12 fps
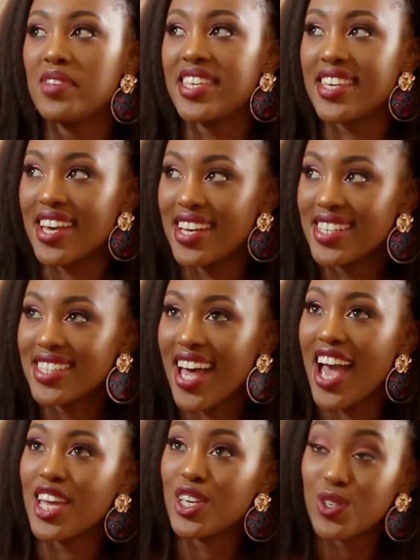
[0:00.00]
Yes,
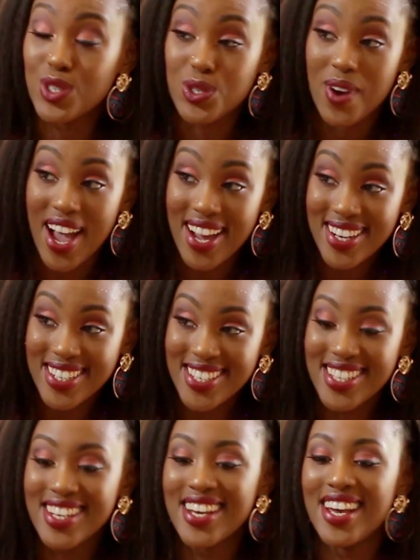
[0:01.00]
I used to
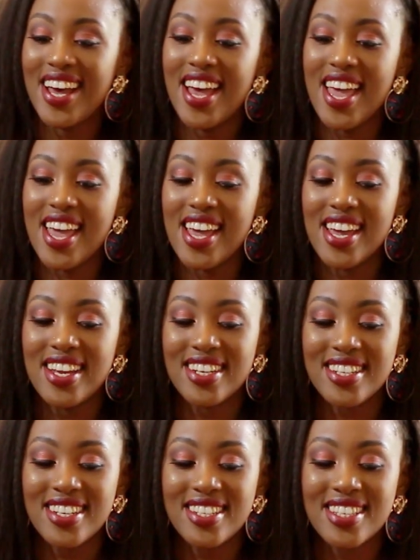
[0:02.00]
act,
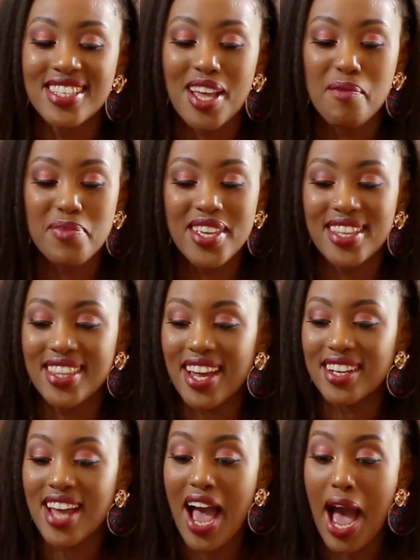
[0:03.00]
and it's something
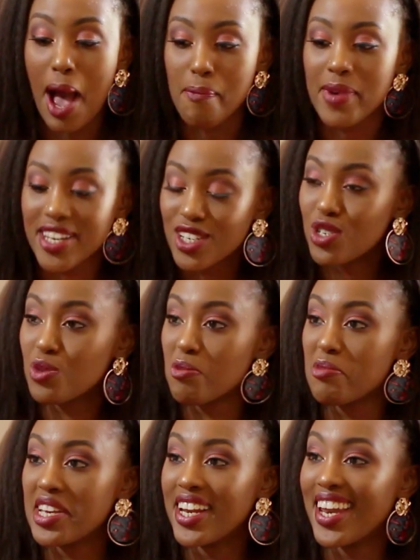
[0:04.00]
that happened to
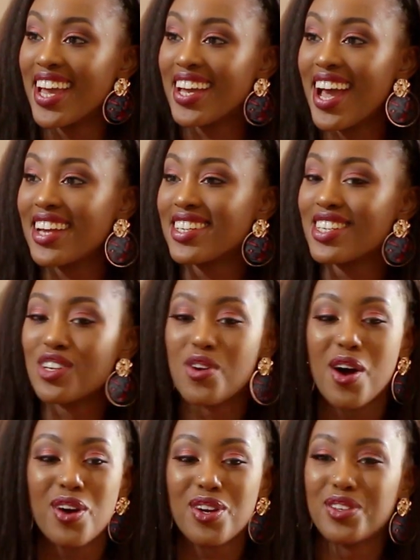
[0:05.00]
me. Like, I didn't
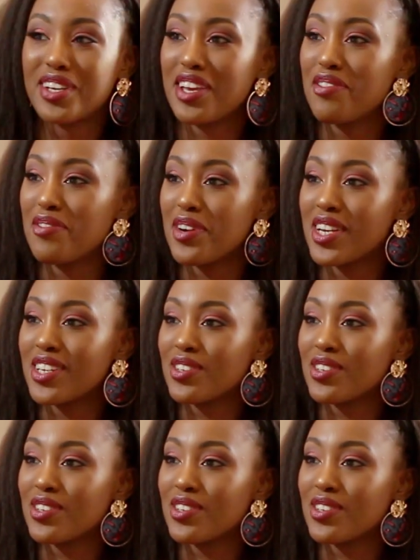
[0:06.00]
go out looking for it.